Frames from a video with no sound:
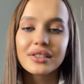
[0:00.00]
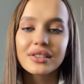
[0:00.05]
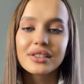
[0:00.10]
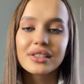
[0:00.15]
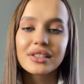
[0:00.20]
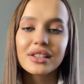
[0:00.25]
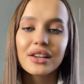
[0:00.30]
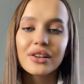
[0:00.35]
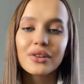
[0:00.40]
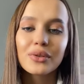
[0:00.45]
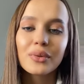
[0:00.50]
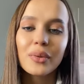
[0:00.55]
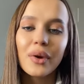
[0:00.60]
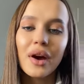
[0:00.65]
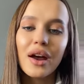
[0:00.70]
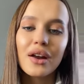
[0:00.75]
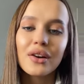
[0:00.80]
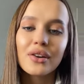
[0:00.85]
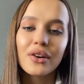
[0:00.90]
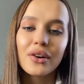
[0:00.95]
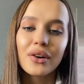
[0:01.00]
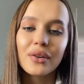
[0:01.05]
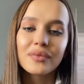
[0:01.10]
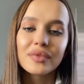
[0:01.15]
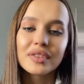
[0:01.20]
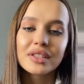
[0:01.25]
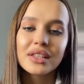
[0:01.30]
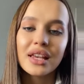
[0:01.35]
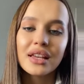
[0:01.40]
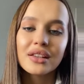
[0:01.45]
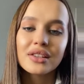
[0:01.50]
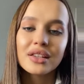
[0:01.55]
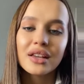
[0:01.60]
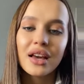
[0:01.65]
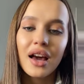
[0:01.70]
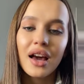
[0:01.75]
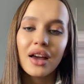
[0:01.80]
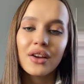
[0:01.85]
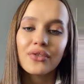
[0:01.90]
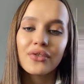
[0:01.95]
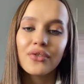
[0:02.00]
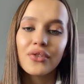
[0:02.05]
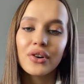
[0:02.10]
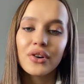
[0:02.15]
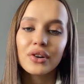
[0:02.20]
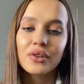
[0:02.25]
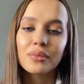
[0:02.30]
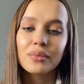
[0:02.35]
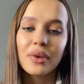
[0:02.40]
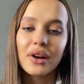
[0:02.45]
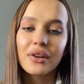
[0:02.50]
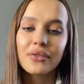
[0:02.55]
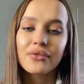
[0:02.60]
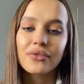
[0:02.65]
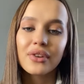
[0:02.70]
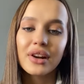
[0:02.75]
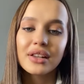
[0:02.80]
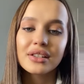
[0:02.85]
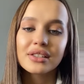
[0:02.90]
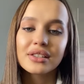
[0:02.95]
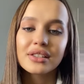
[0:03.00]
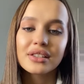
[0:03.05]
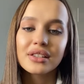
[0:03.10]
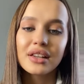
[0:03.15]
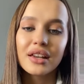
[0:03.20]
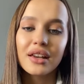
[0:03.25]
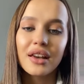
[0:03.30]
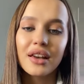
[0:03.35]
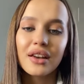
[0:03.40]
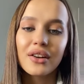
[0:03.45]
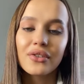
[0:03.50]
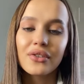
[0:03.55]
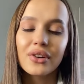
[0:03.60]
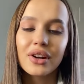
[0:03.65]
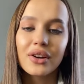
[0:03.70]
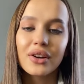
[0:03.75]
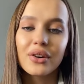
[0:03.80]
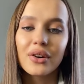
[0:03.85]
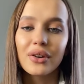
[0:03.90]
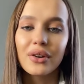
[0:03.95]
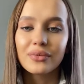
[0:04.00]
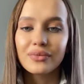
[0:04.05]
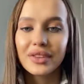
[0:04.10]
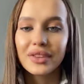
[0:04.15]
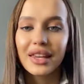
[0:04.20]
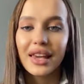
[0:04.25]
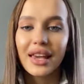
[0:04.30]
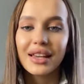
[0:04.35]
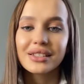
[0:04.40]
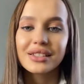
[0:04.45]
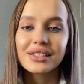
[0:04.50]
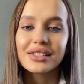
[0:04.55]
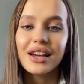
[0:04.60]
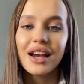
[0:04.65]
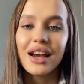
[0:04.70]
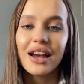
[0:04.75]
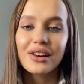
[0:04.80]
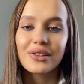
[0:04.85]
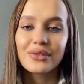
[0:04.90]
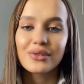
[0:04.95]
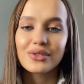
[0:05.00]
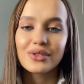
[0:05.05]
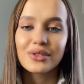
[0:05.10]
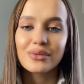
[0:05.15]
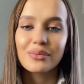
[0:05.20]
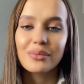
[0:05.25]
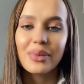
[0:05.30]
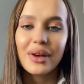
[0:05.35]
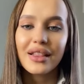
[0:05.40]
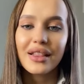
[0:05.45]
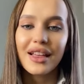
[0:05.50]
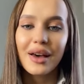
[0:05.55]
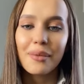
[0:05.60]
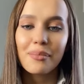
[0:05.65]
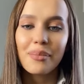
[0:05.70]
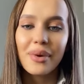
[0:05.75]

Tequero, sent hi for my friends uh, Rego. Yes, Tarus, Bella